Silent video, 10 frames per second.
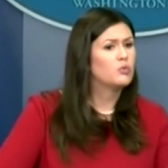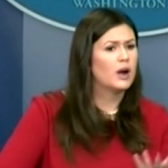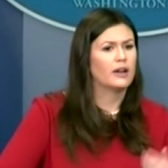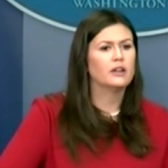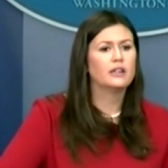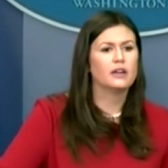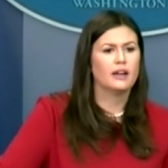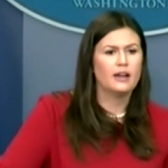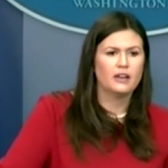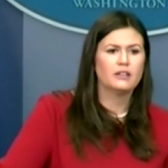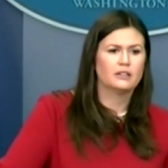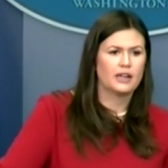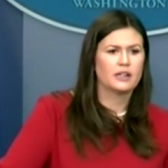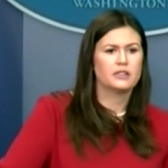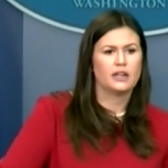Right. Again,
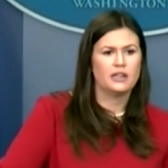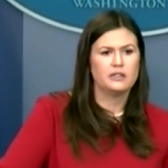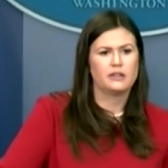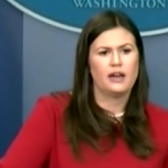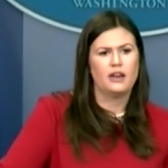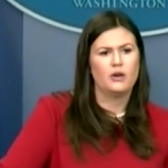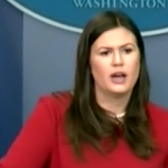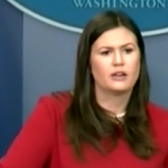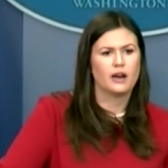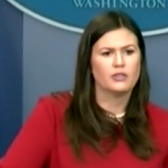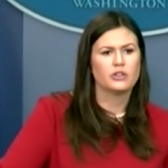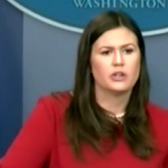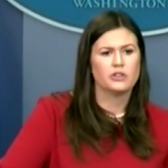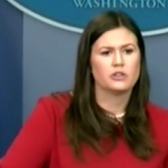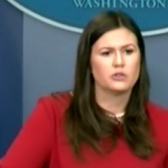I know had
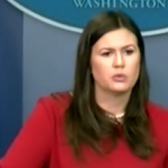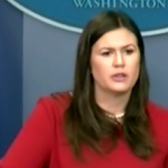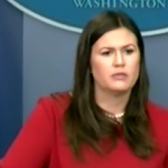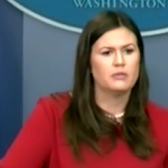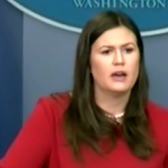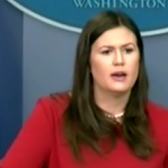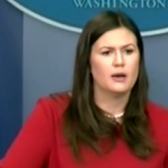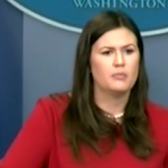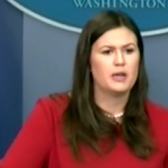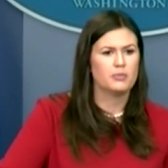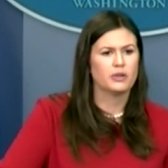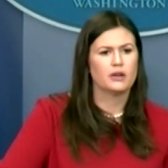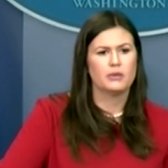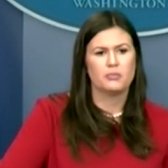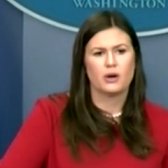conversations with people that
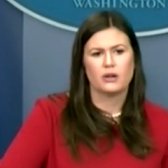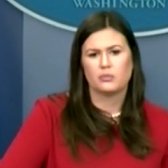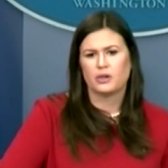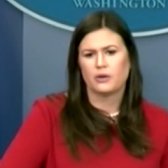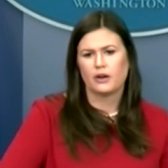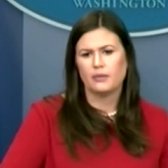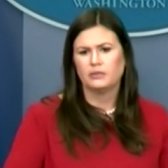have been part of the program.